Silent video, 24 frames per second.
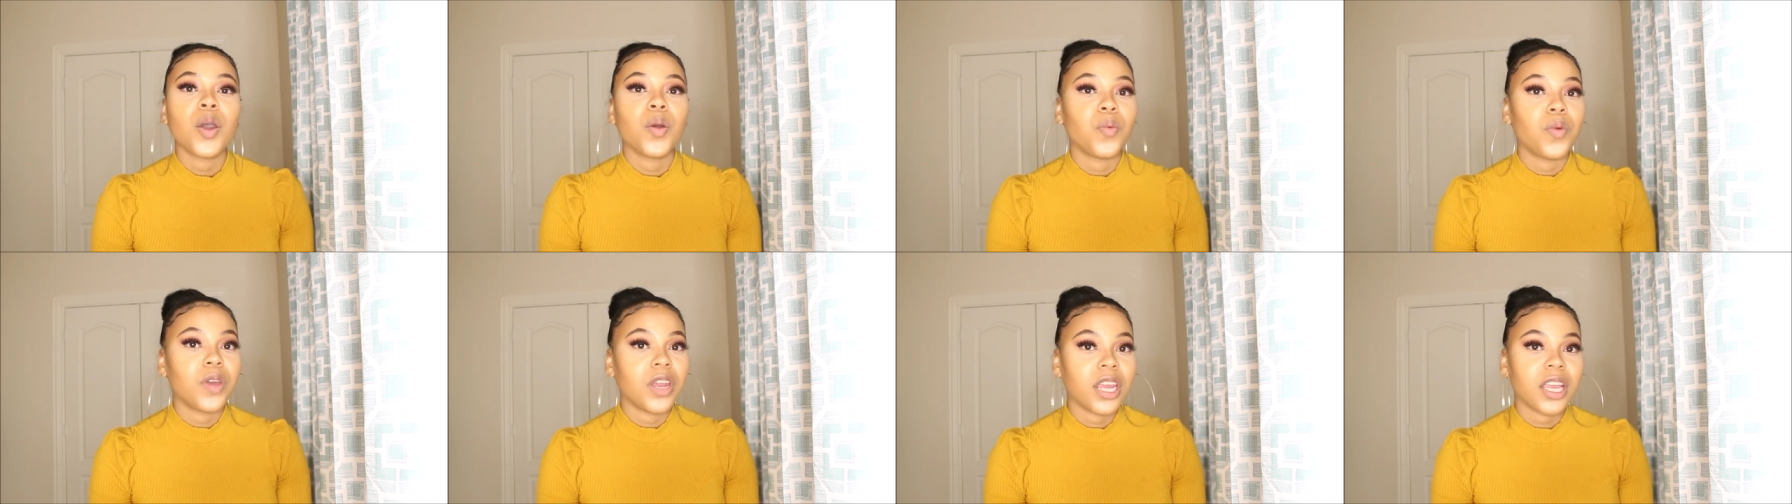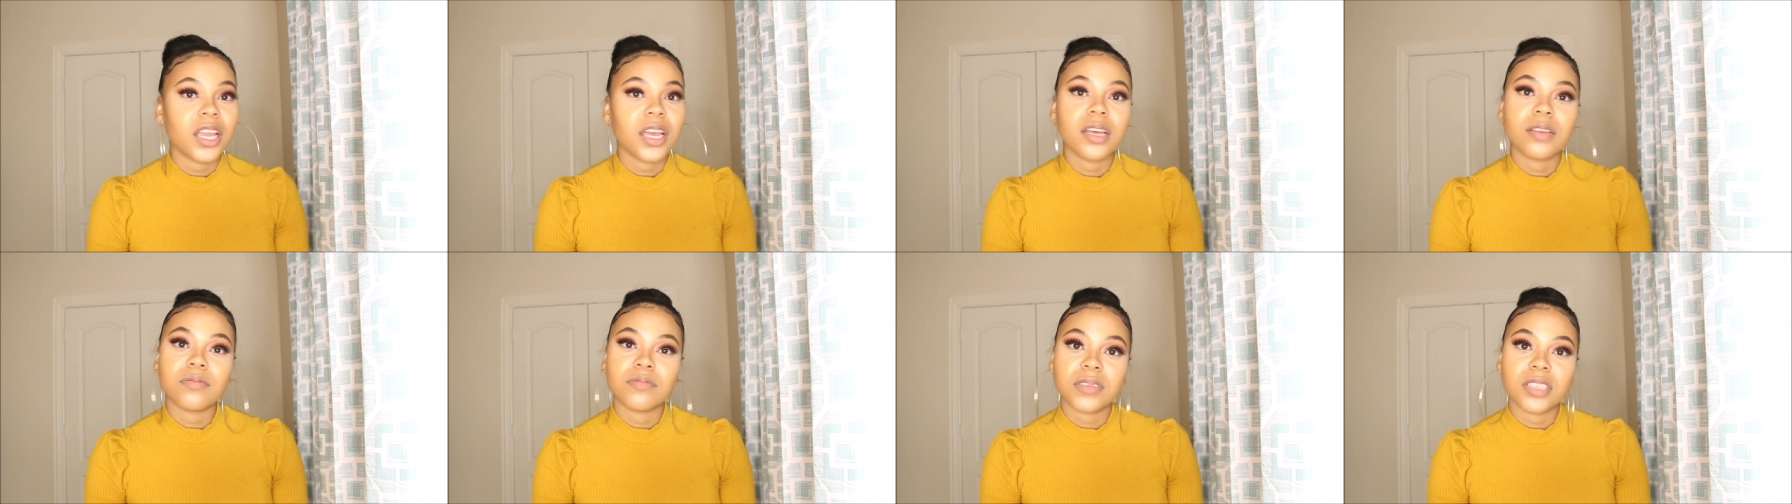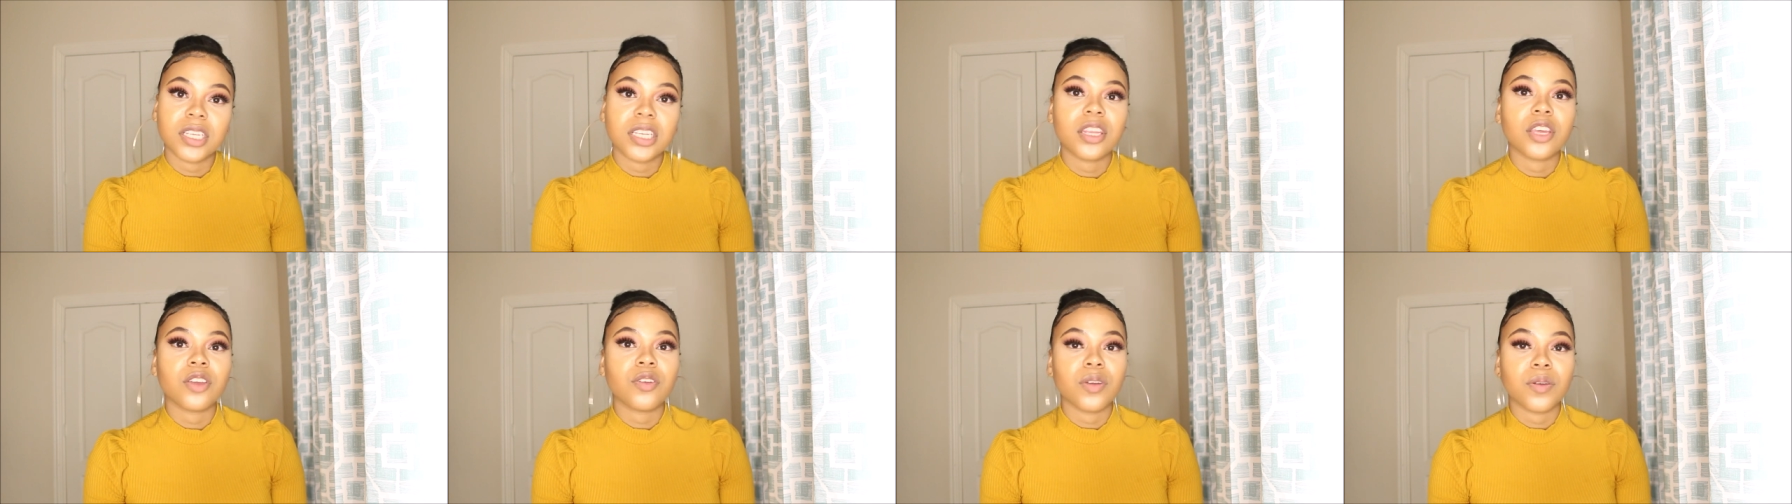when it comes
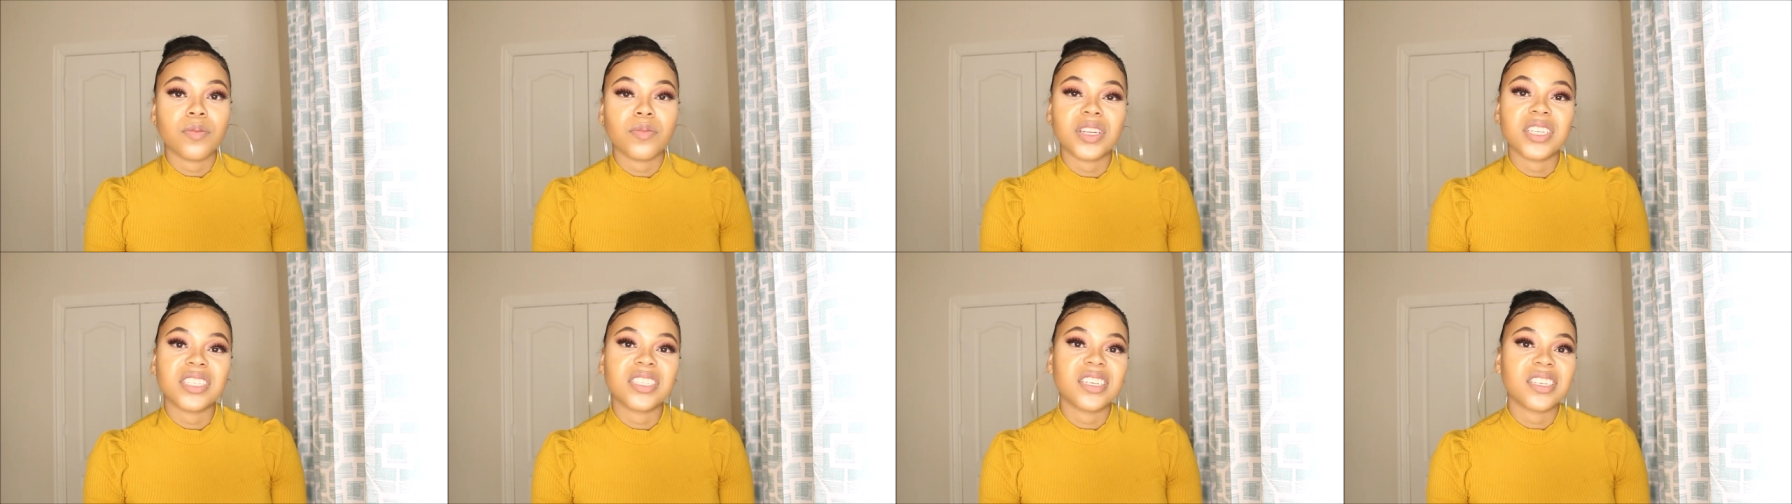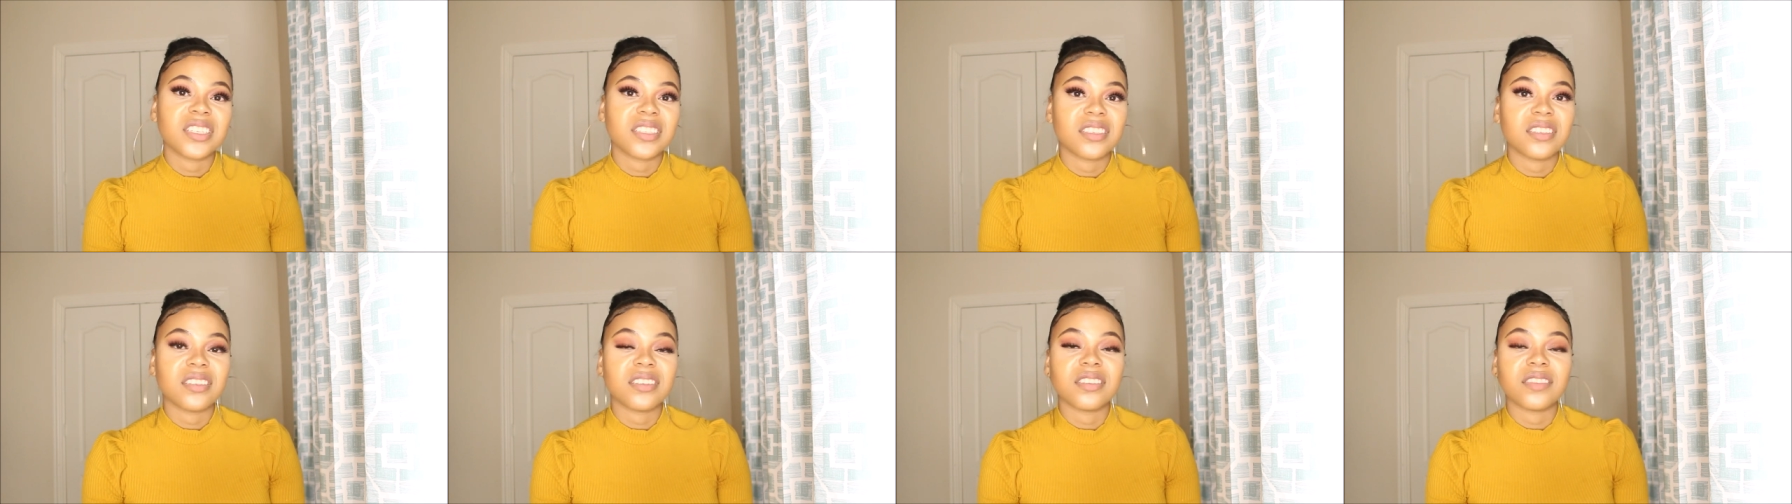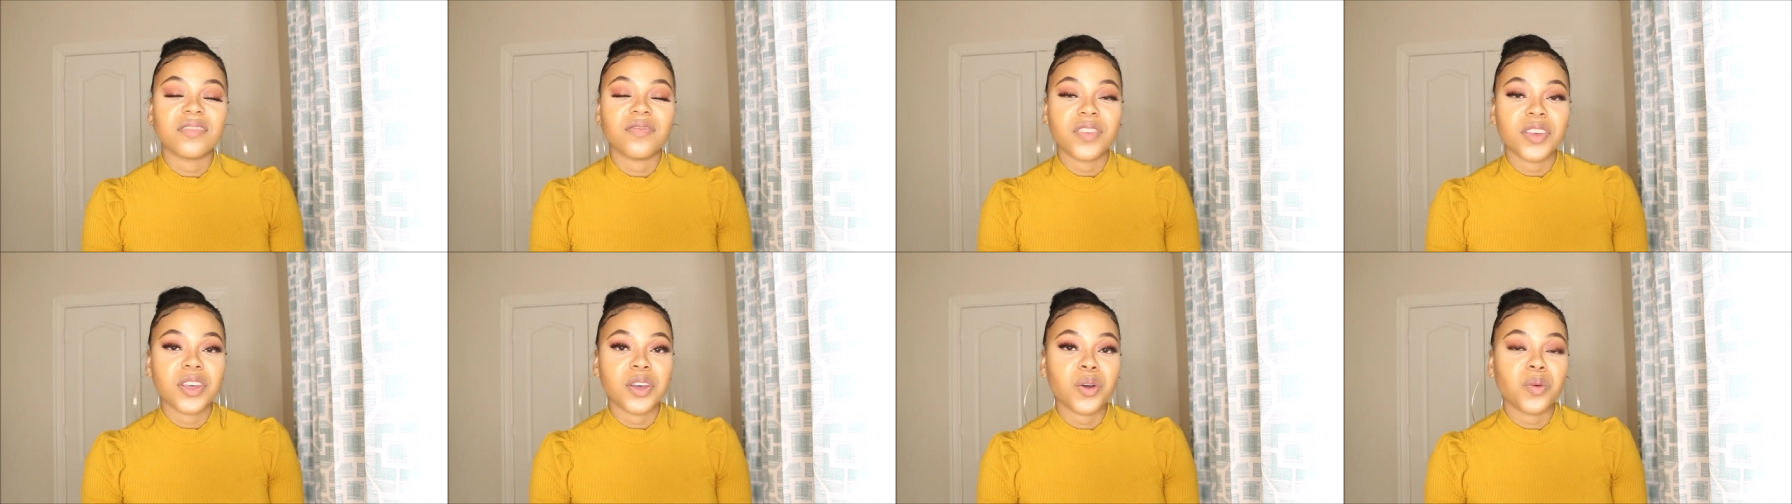to the criminal justice
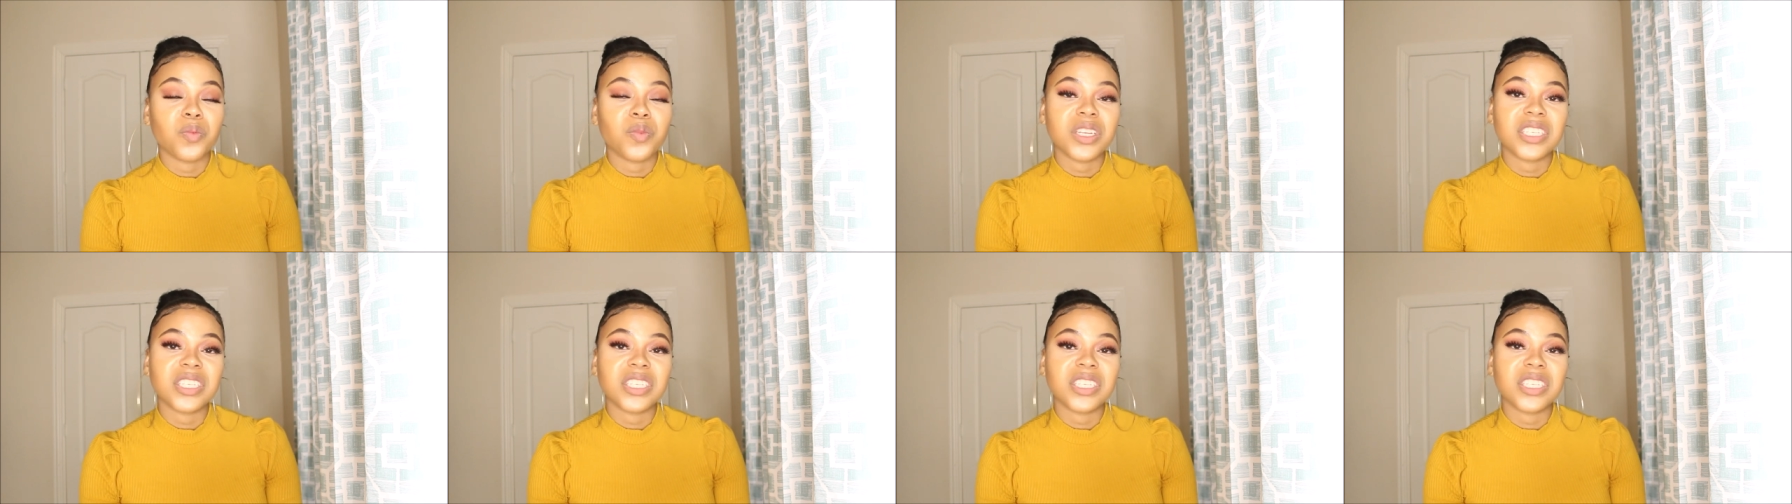field,